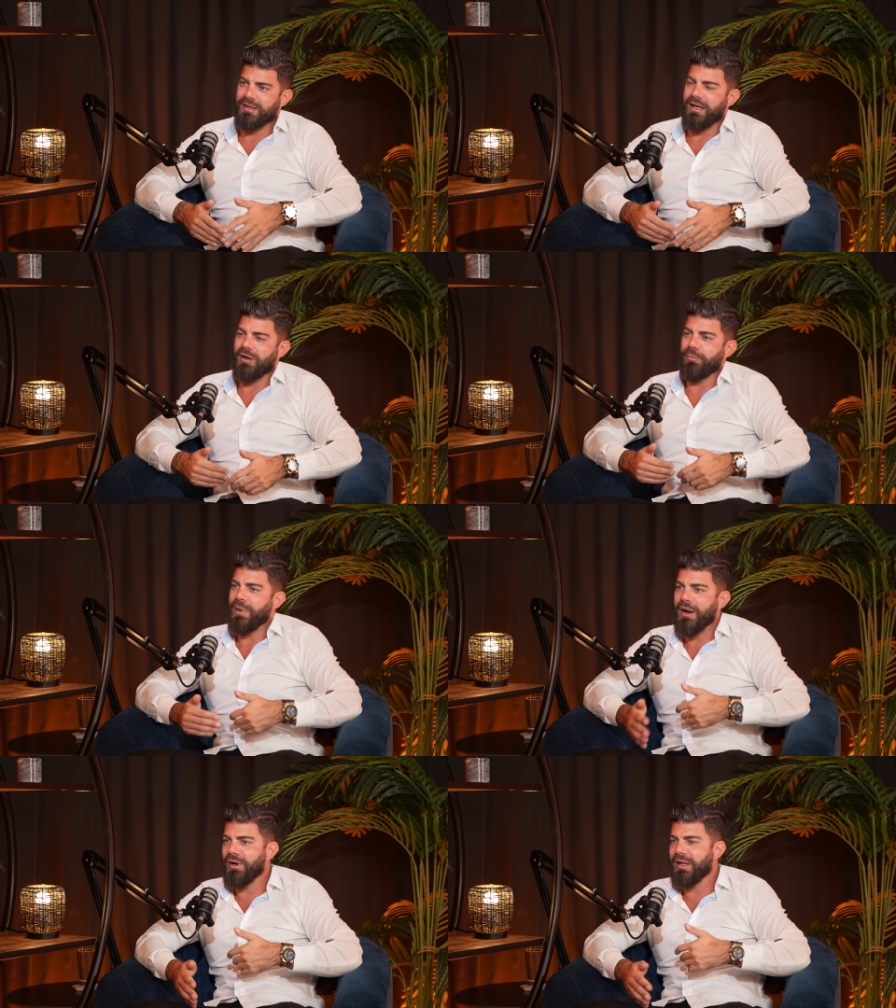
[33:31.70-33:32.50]
their
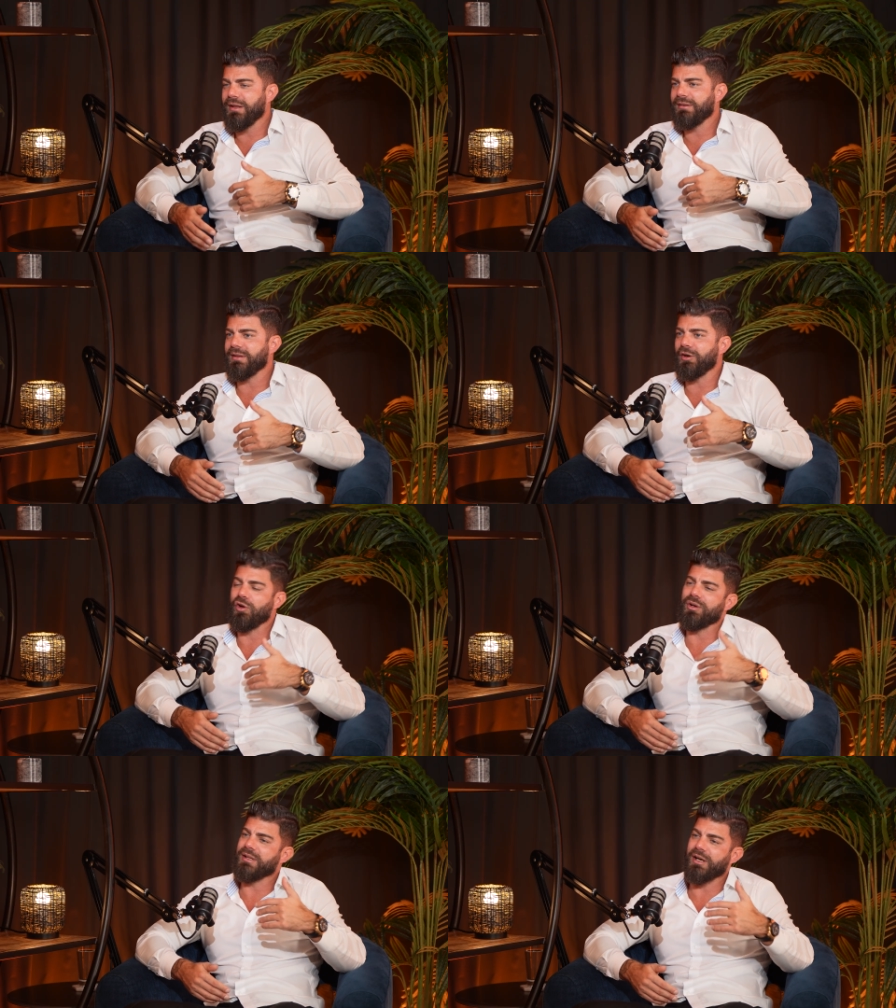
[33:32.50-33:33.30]
parents, they're
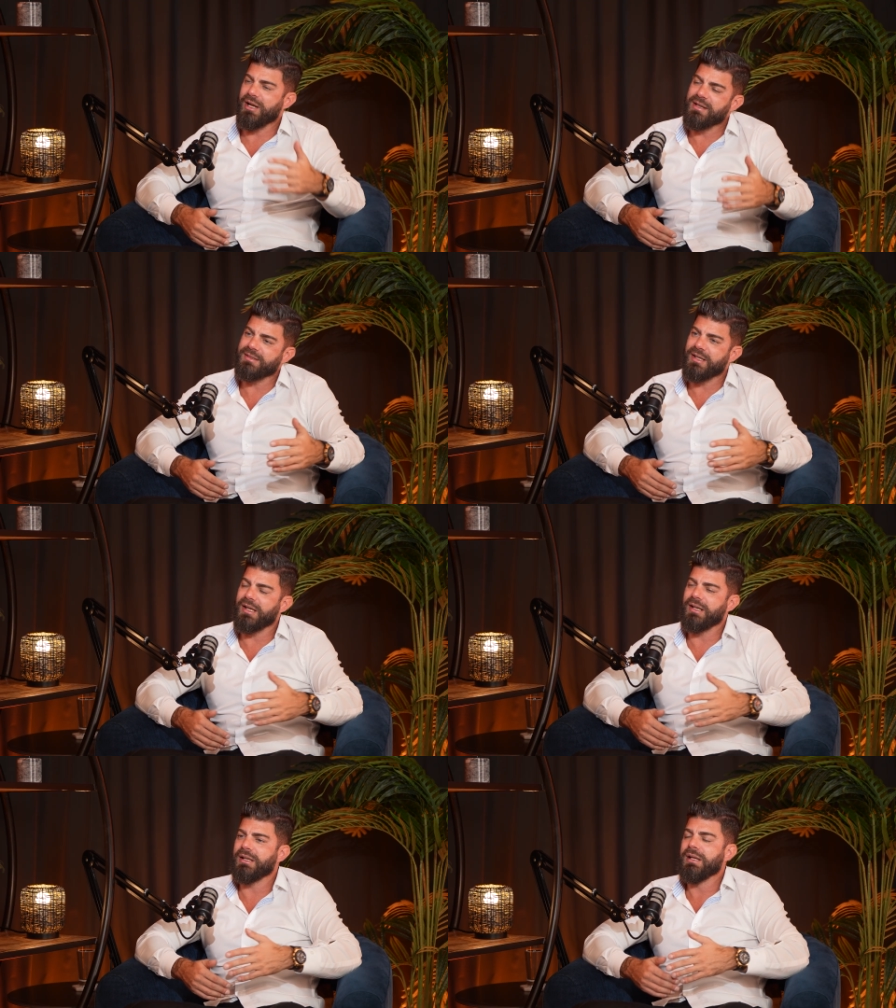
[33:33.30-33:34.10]
calling their
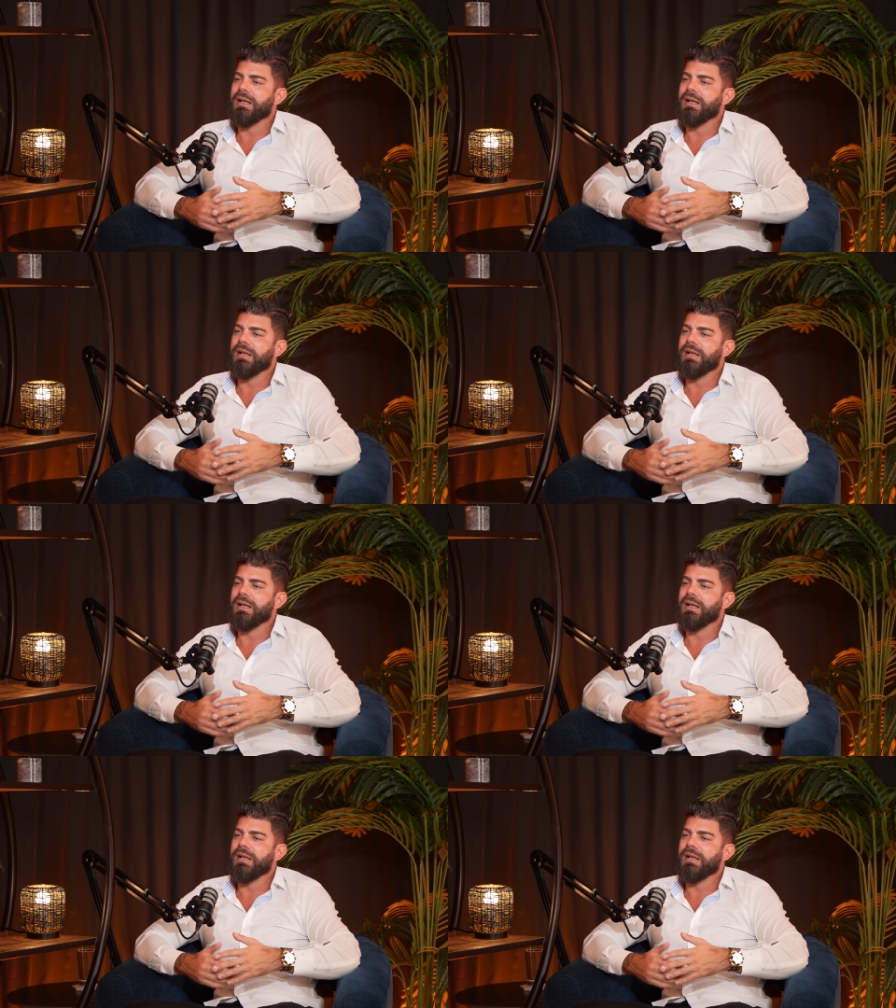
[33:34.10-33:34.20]
cousin.